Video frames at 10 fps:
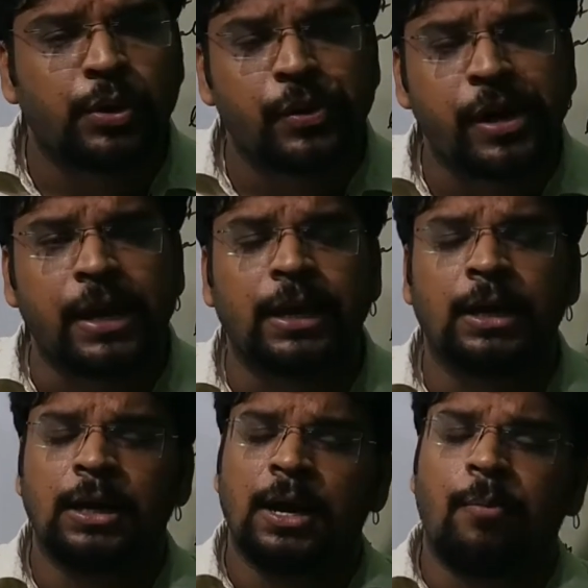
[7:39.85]
Okay,
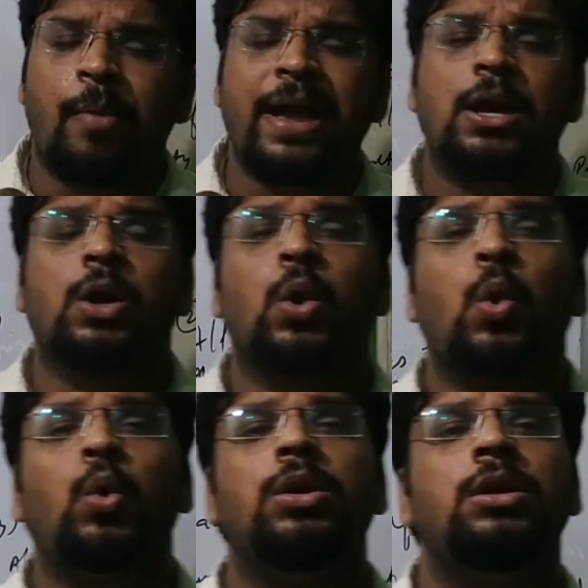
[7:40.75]
bank
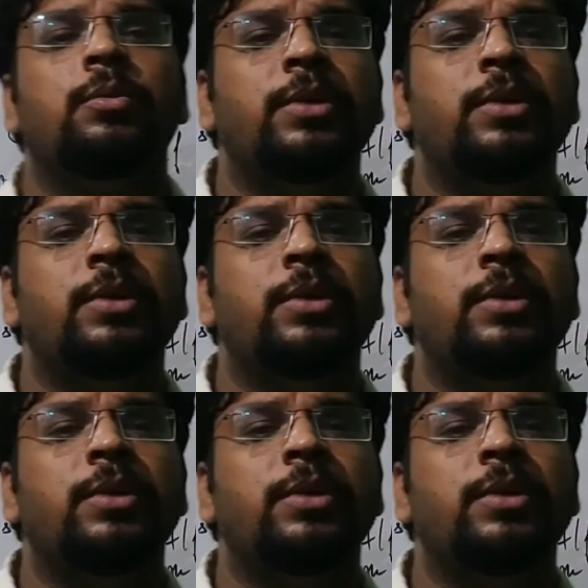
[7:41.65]
loan,